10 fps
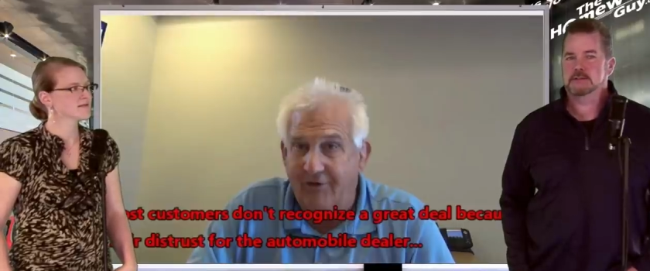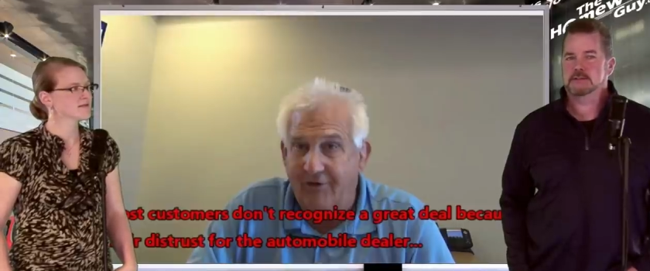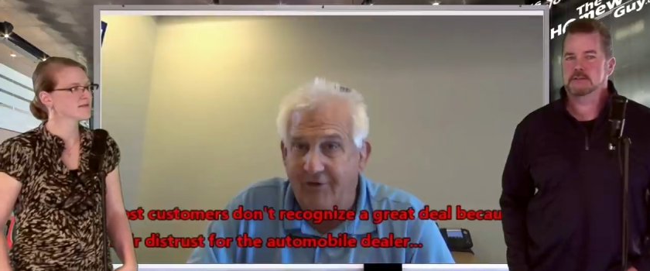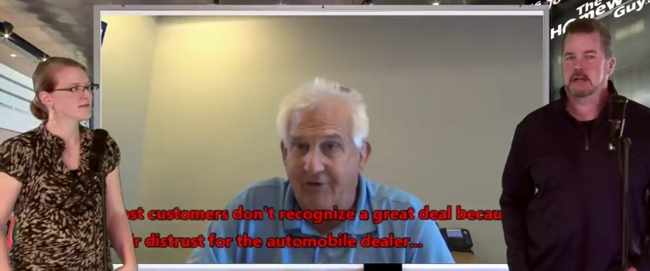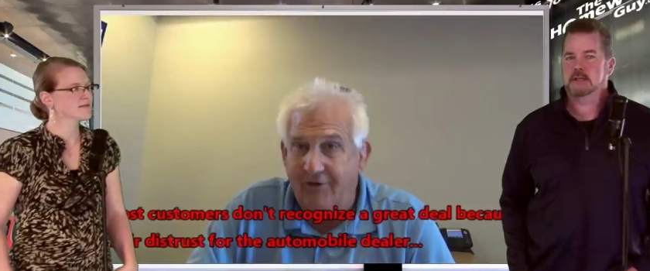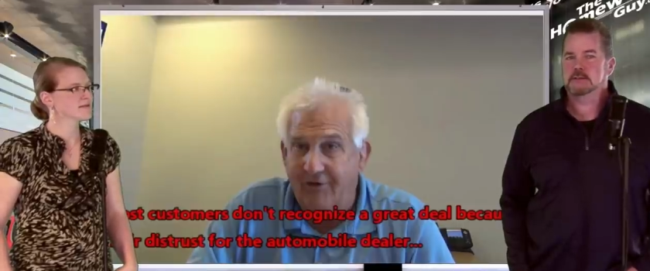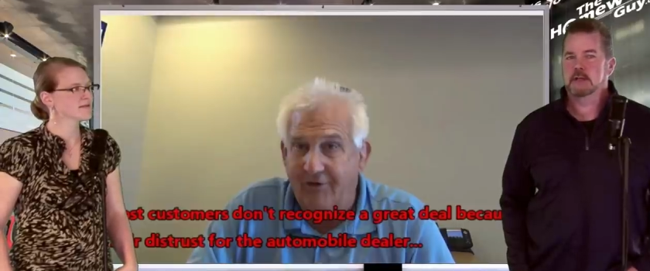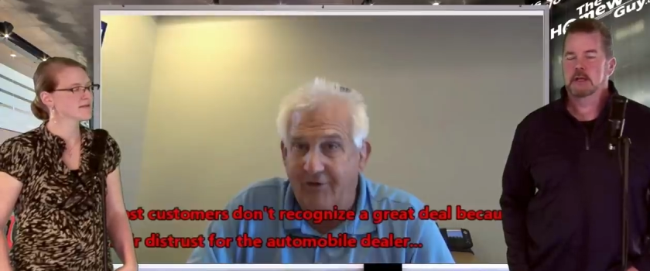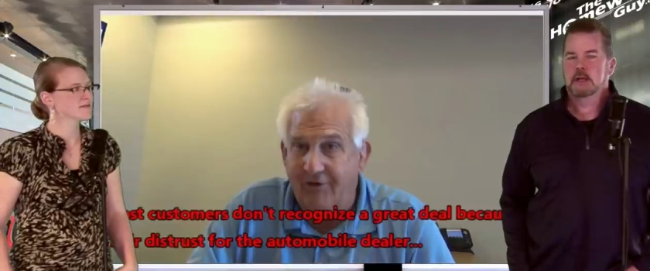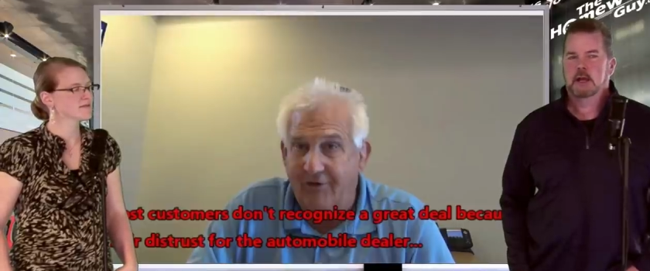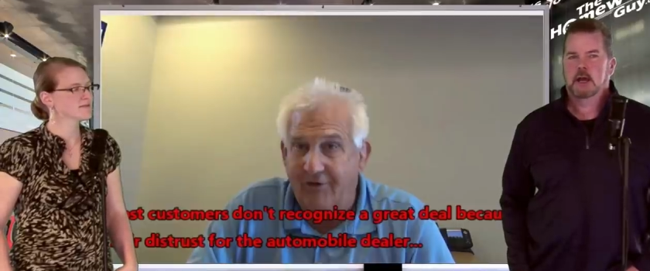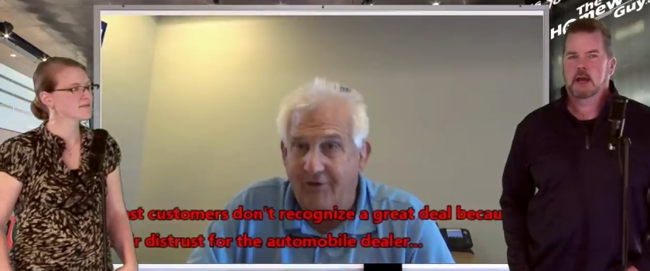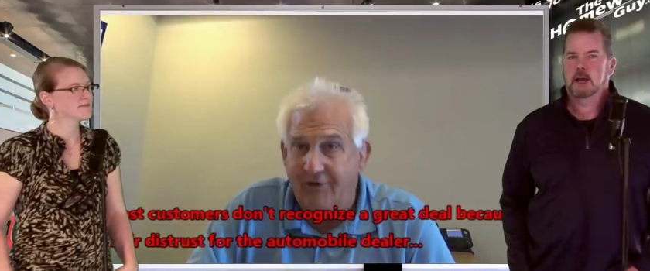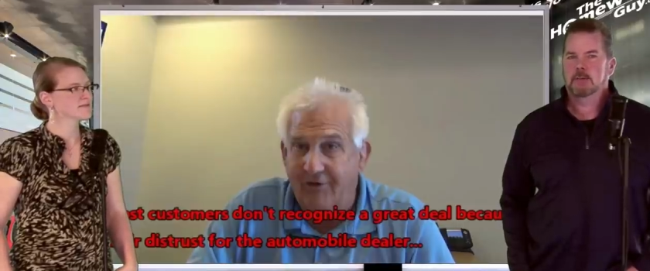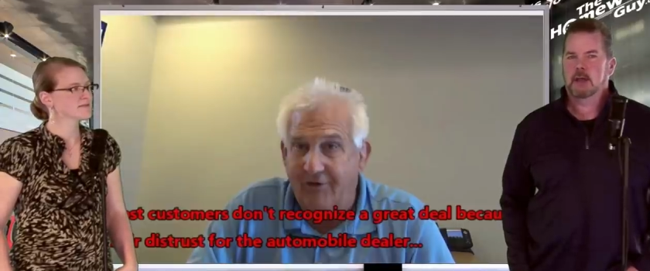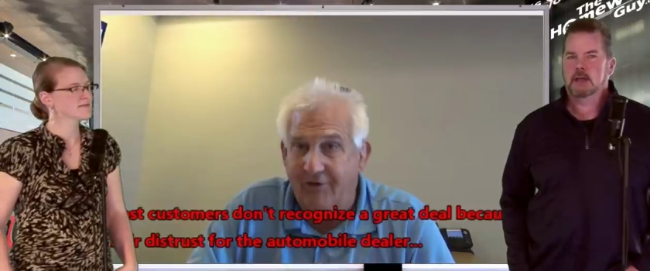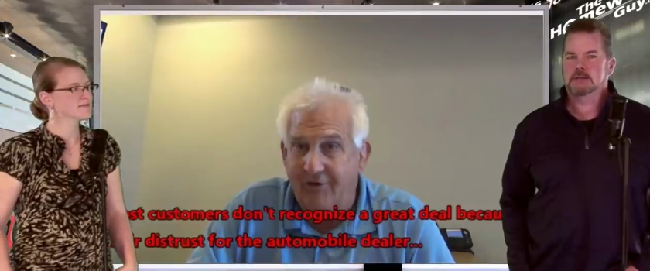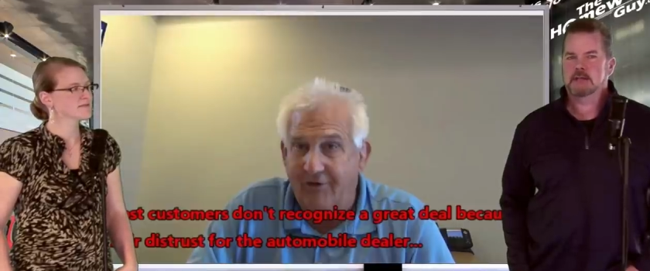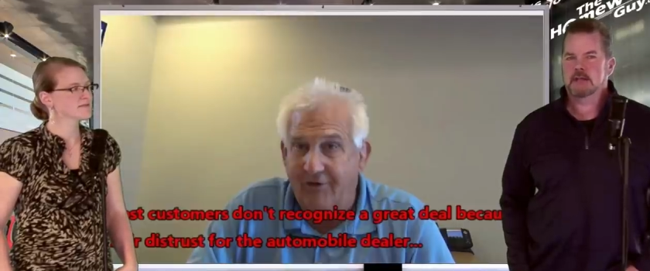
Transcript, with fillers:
Speaker 1: has changed. Um, has